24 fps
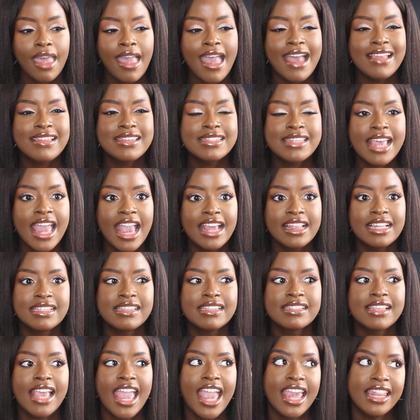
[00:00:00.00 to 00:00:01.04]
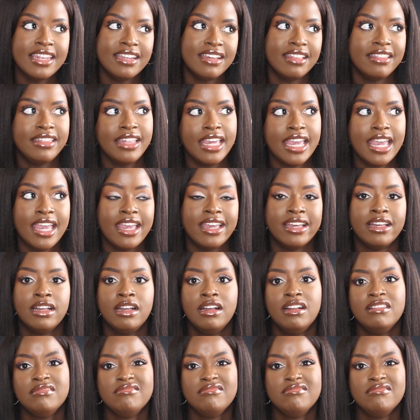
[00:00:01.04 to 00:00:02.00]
I'd say this is in the